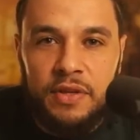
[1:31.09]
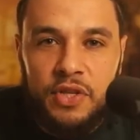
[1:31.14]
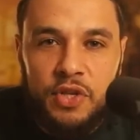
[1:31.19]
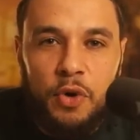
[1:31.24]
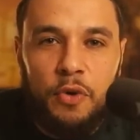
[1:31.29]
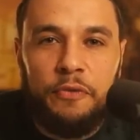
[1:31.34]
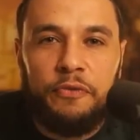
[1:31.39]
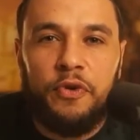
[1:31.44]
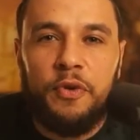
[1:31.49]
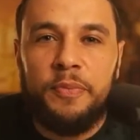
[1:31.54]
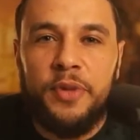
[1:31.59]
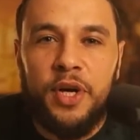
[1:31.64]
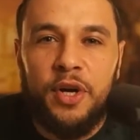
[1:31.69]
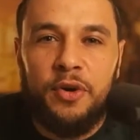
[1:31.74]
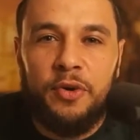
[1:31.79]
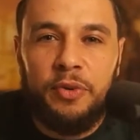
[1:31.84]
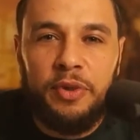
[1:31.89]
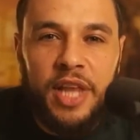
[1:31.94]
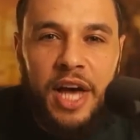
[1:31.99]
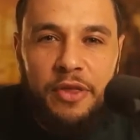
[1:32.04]
So from
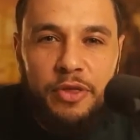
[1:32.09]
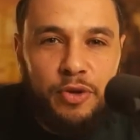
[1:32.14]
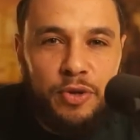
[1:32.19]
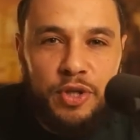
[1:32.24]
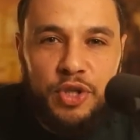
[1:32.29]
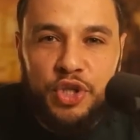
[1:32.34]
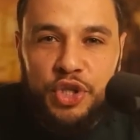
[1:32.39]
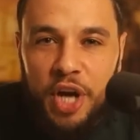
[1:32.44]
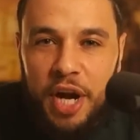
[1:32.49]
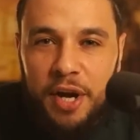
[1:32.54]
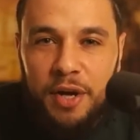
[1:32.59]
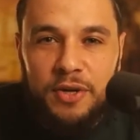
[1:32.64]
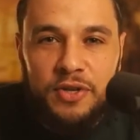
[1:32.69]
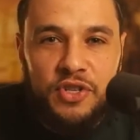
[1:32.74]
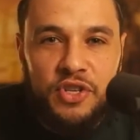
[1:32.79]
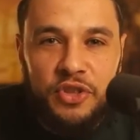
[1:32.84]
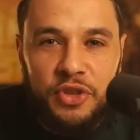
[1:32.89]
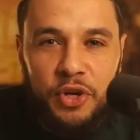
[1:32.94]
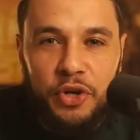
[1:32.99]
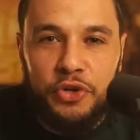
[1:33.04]
their leather
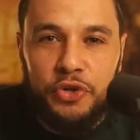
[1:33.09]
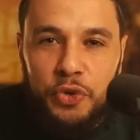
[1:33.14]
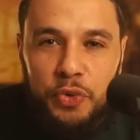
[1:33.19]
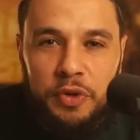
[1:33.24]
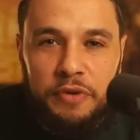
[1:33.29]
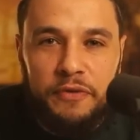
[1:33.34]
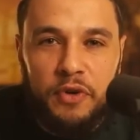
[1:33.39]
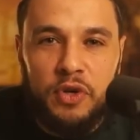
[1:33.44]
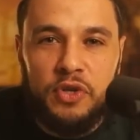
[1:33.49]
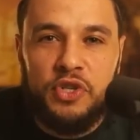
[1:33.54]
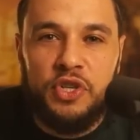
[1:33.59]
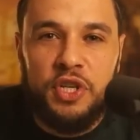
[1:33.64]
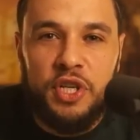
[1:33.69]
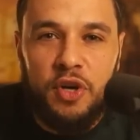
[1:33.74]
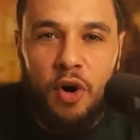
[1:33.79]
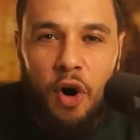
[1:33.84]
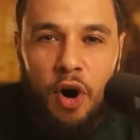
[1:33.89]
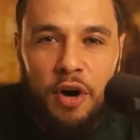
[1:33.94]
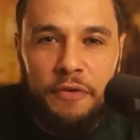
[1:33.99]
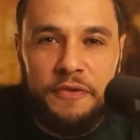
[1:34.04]
chairs in their
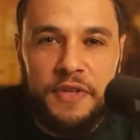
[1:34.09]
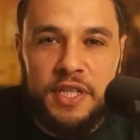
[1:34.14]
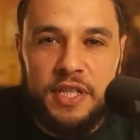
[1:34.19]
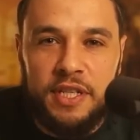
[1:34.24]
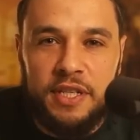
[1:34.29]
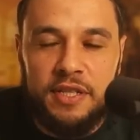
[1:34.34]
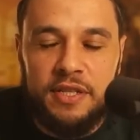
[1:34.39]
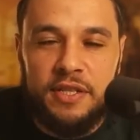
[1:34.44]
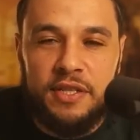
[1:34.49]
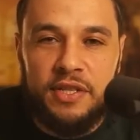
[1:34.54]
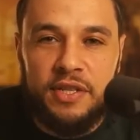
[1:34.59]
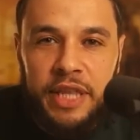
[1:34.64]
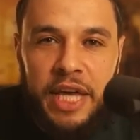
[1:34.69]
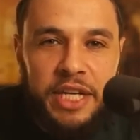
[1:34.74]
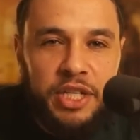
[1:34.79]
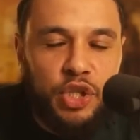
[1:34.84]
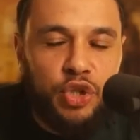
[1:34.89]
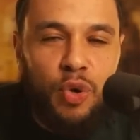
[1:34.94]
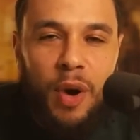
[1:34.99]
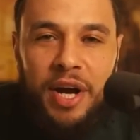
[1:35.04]
university offices,
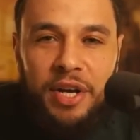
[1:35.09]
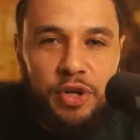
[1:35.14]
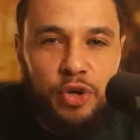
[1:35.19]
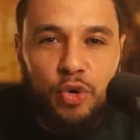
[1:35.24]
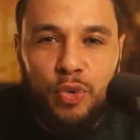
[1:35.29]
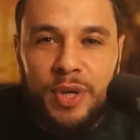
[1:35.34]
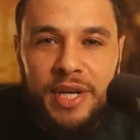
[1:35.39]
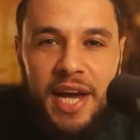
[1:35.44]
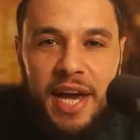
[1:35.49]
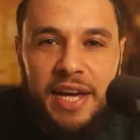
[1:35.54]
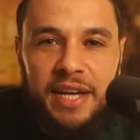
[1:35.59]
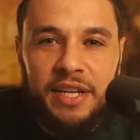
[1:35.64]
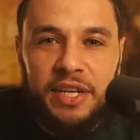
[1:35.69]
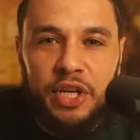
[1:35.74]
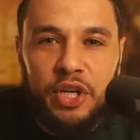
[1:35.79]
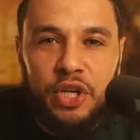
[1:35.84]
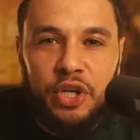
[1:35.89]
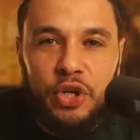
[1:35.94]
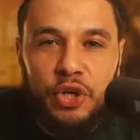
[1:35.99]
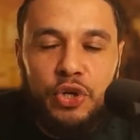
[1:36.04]
they try to create
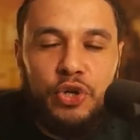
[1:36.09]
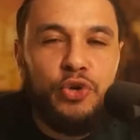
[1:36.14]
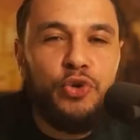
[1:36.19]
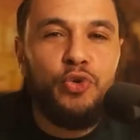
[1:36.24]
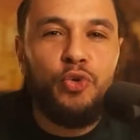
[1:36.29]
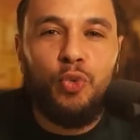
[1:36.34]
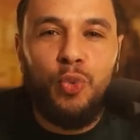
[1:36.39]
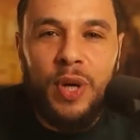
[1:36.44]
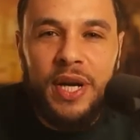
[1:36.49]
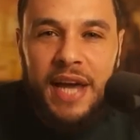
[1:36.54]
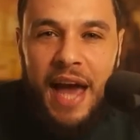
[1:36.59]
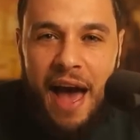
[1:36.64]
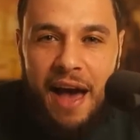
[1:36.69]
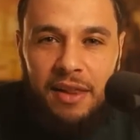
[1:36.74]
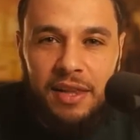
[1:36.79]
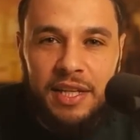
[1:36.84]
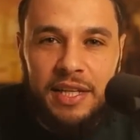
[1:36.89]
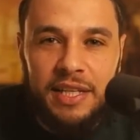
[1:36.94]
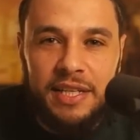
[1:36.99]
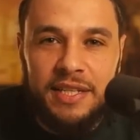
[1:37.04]
new
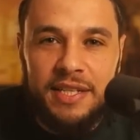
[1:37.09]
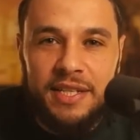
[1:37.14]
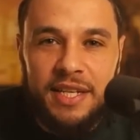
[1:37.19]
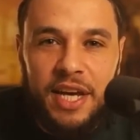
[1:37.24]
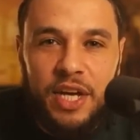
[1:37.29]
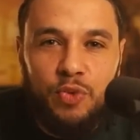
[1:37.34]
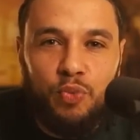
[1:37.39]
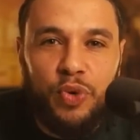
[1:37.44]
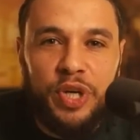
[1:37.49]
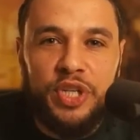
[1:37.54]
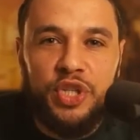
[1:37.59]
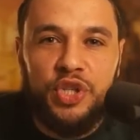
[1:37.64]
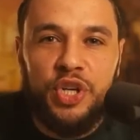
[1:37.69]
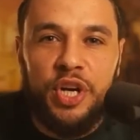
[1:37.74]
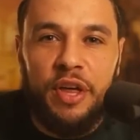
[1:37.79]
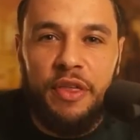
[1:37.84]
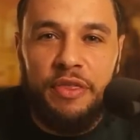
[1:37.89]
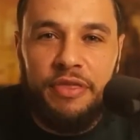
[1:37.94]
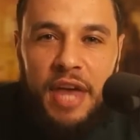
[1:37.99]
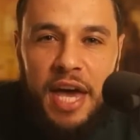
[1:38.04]
realities in which
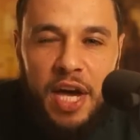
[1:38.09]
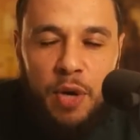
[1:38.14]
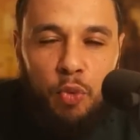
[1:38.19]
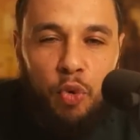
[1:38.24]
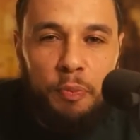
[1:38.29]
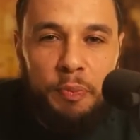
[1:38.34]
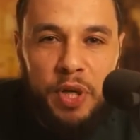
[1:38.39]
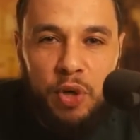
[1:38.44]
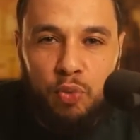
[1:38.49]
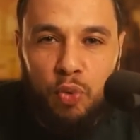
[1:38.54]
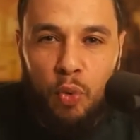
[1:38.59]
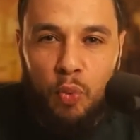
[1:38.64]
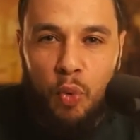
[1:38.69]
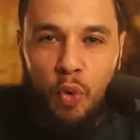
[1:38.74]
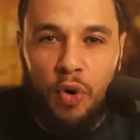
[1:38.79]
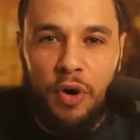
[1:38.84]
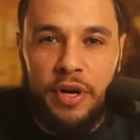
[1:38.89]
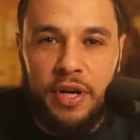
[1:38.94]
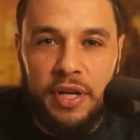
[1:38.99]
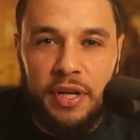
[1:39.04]
they will be
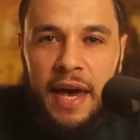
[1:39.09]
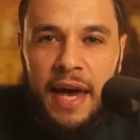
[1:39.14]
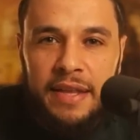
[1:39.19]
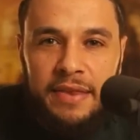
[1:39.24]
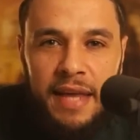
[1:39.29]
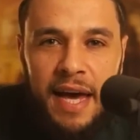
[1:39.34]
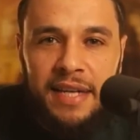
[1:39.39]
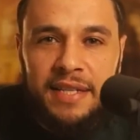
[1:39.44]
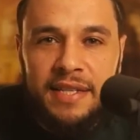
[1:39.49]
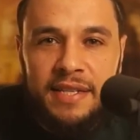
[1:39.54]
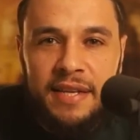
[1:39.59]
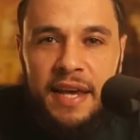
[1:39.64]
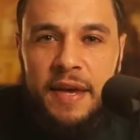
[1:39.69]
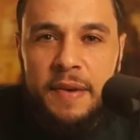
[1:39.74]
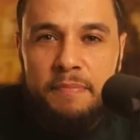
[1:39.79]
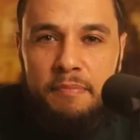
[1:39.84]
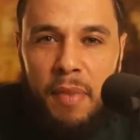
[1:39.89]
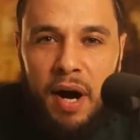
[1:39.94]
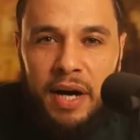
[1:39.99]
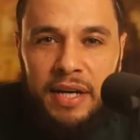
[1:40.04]
rewarded. And that
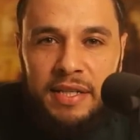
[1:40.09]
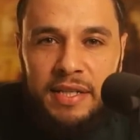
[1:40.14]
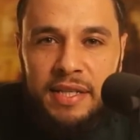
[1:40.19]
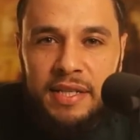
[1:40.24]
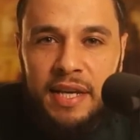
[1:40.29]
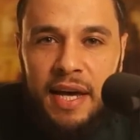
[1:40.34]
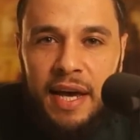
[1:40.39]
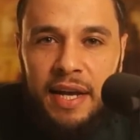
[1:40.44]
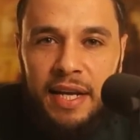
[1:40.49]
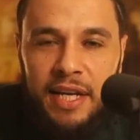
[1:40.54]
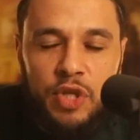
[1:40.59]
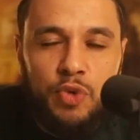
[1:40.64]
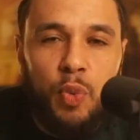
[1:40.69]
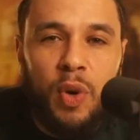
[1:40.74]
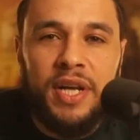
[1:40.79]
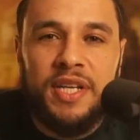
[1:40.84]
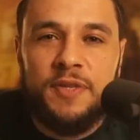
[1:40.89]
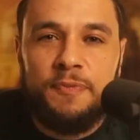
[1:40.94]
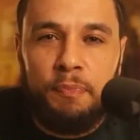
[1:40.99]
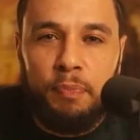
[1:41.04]
same mindset is
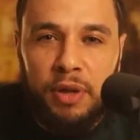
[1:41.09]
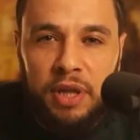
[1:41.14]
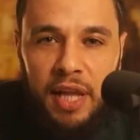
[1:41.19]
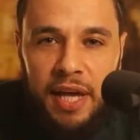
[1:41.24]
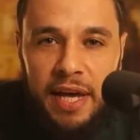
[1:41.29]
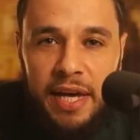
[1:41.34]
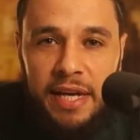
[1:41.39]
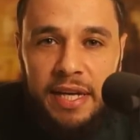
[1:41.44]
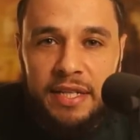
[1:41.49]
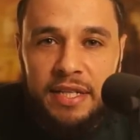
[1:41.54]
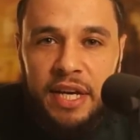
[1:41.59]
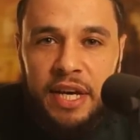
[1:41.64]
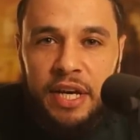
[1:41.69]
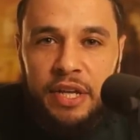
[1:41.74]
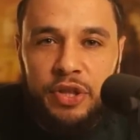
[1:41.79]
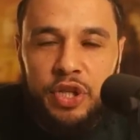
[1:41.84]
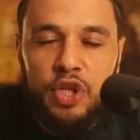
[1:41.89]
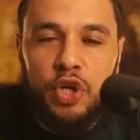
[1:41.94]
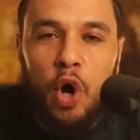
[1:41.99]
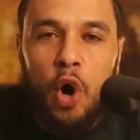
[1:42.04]
what has plagued
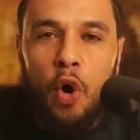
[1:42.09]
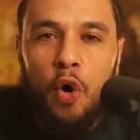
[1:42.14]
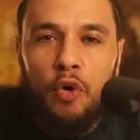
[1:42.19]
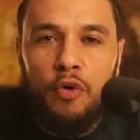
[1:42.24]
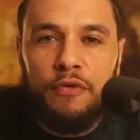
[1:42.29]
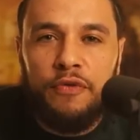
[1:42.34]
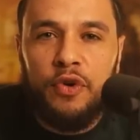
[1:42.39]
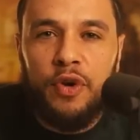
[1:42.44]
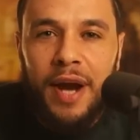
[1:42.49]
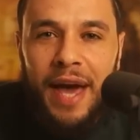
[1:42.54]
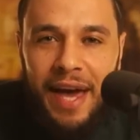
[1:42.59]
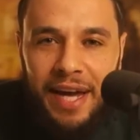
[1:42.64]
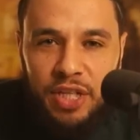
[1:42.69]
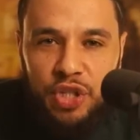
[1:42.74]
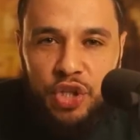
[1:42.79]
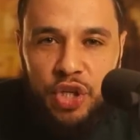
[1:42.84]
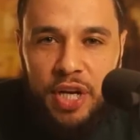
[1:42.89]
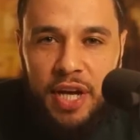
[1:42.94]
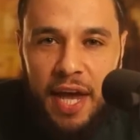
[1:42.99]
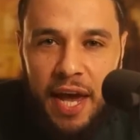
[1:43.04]
the
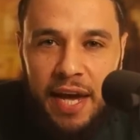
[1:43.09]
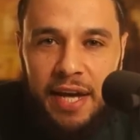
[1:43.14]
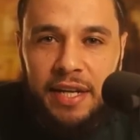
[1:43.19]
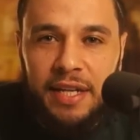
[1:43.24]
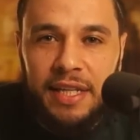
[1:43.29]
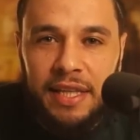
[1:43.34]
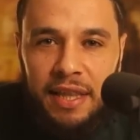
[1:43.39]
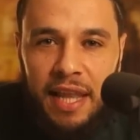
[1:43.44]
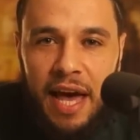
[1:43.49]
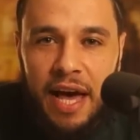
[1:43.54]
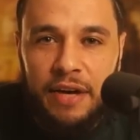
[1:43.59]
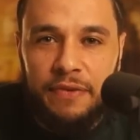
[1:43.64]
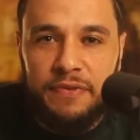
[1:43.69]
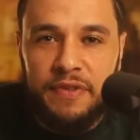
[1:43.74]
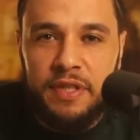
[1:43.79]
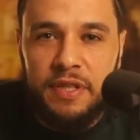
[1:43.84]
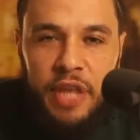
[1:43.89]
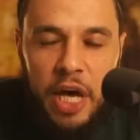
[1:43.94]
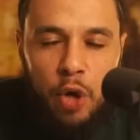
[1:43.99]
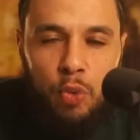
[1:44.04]
overeducated
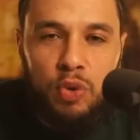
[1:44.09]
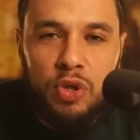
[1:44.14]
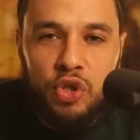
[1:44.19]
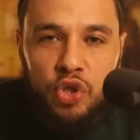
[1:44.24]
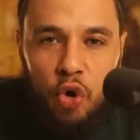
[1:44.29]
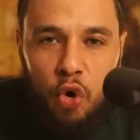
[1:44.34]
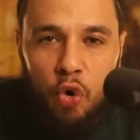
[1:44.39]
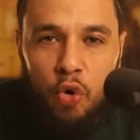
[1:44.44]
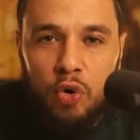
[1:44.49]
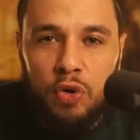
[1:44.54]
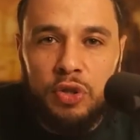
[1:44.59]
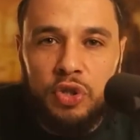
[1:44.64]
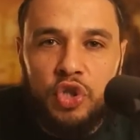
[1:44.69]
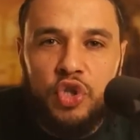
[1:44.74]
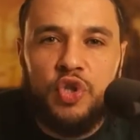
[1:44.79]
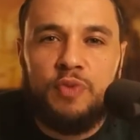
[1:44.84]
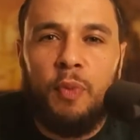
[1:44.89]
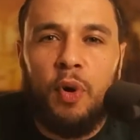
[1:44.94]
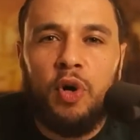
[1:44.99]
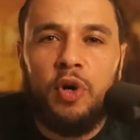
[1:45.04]
left. They were told
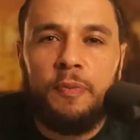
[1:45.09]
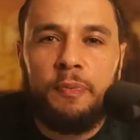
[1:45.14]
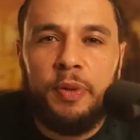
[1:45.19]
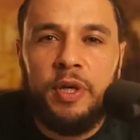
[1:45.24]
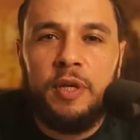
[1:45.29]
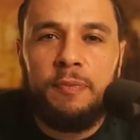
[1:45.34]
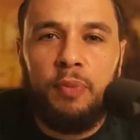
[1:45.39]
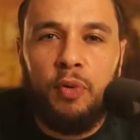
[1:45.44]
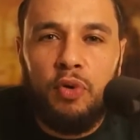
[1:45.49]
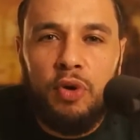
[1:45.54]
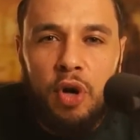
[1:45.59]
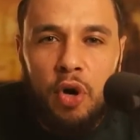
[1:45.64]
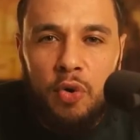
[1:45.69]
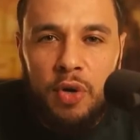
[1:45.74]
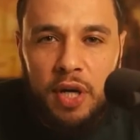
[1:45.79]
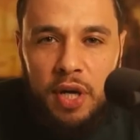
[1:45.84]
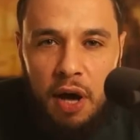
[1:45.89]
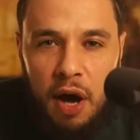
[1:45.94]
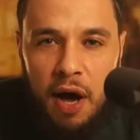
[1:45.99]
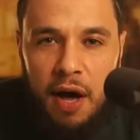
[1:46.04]
smart people go
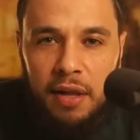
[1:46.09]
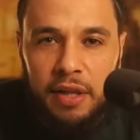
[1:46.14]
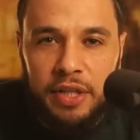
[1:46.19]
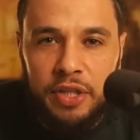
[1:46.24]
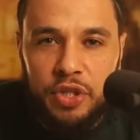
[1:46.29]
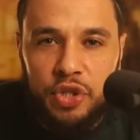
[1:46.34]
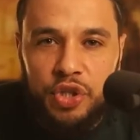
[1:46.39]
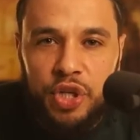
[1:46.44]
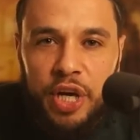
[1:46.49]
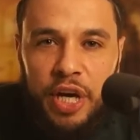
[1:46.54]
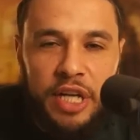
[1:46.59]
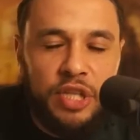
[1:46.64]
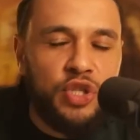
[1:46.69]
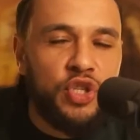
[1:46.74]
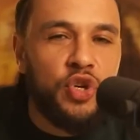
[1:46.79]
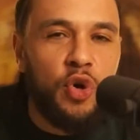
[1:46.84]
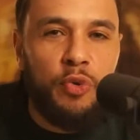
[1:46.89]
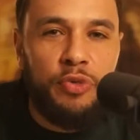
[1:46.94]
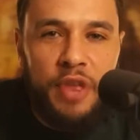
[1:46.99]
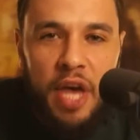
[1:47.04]
to college, and
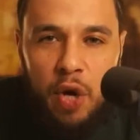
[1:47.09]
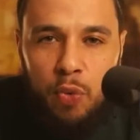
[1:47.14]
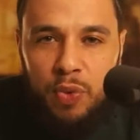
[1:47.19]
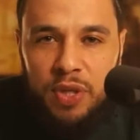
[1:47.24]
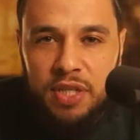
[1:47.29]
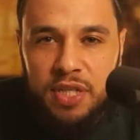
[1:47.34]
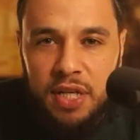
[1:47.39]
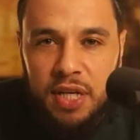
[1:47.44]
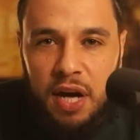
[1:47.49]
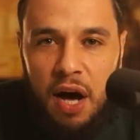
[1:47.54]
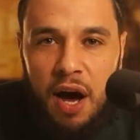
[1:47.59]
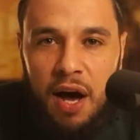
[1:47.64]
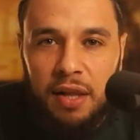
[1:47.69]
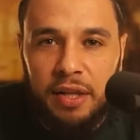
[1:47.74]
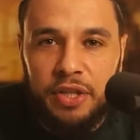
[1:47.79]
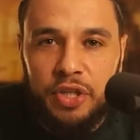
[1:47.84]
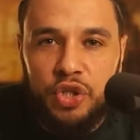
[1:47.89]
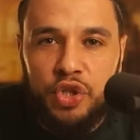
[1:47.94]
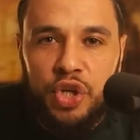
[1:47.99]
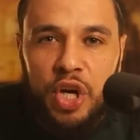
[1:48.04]
so they went to
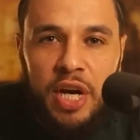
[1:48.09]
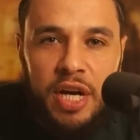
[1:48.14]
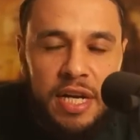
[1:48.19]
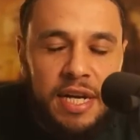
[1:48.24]
college.